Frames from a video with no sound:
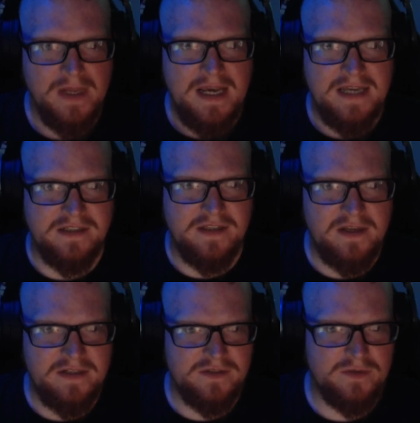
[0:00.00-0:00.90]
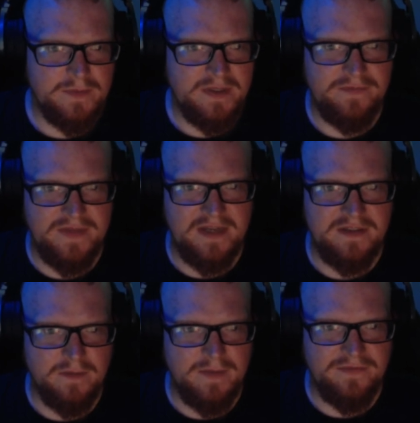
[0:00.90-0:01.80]
It's the third installment of the Ace
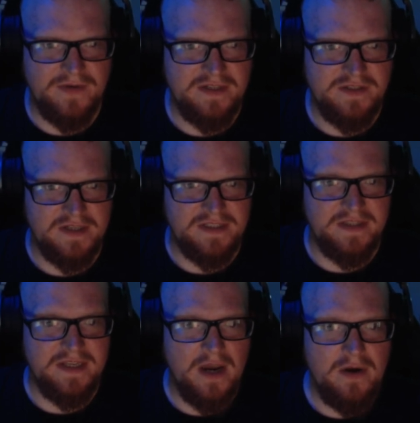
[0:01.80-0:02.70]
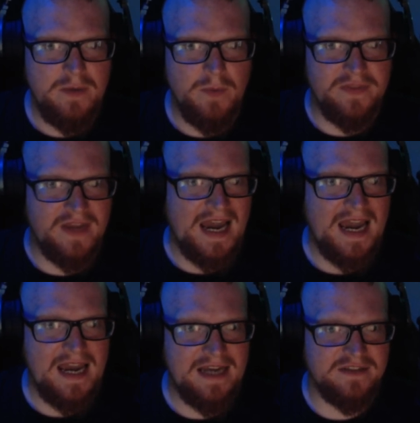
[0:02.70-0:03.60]
Combat franchise and the only one that
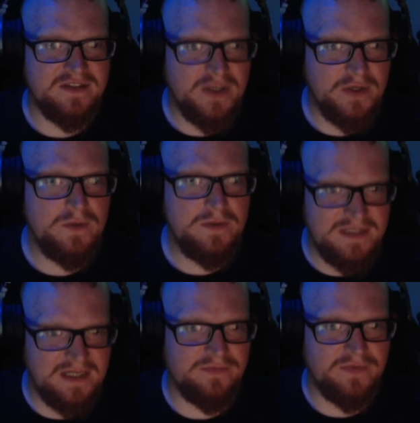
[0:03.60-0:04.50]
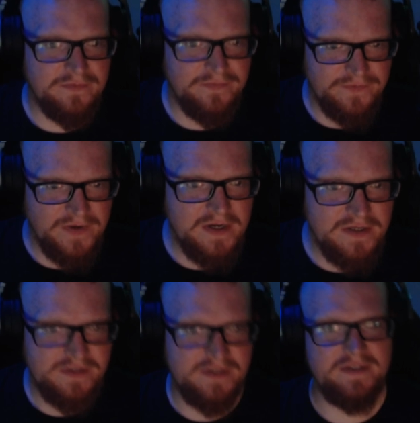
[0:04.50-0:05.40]
has two different
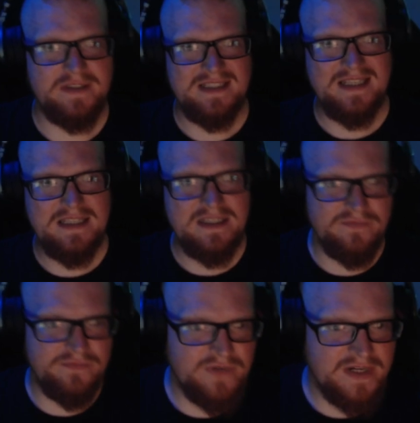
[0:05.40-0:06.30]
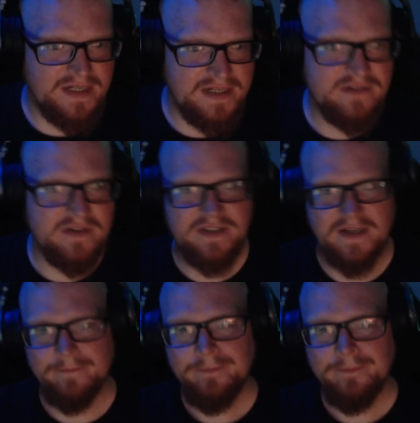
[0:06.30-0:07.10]
versions. This is really interesting.